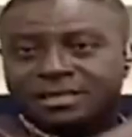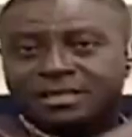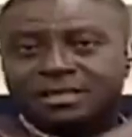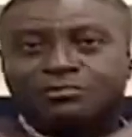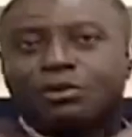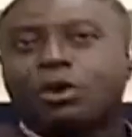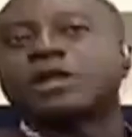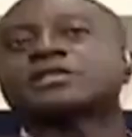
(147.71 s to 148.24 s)

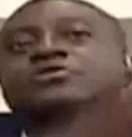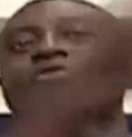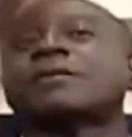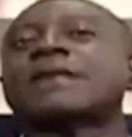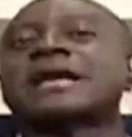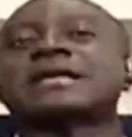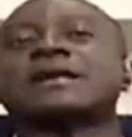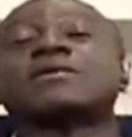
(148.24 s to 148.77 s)
Police
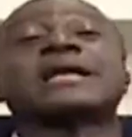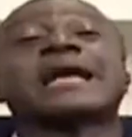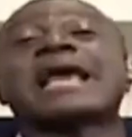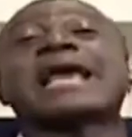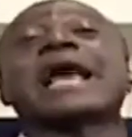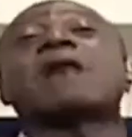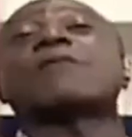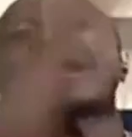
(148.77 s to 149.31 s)
commander we
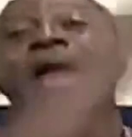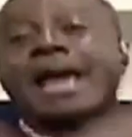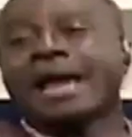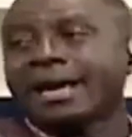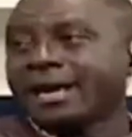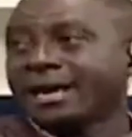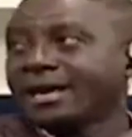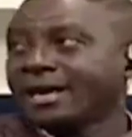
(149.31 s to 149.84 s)
now aware.
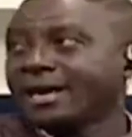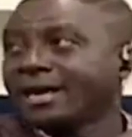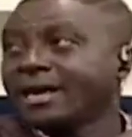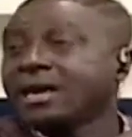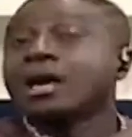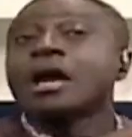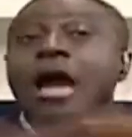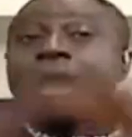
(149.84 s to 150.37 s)

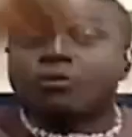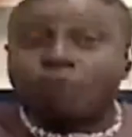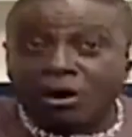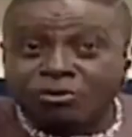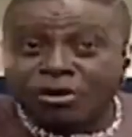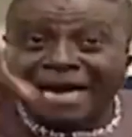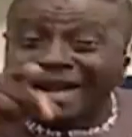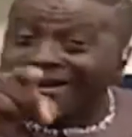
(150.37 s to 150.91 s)
A
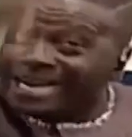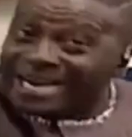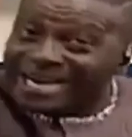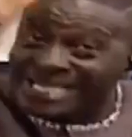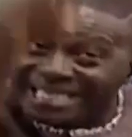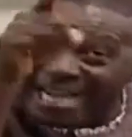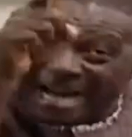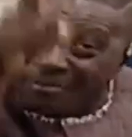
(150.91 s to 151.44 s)
quadri and a
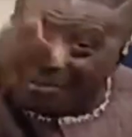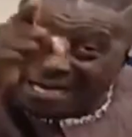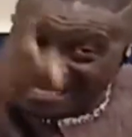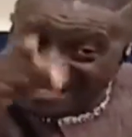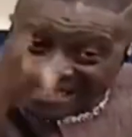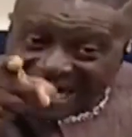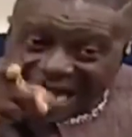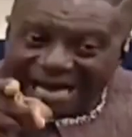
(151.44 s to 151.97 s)
regional
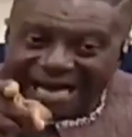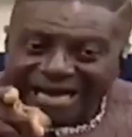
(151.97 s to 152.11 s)
minister.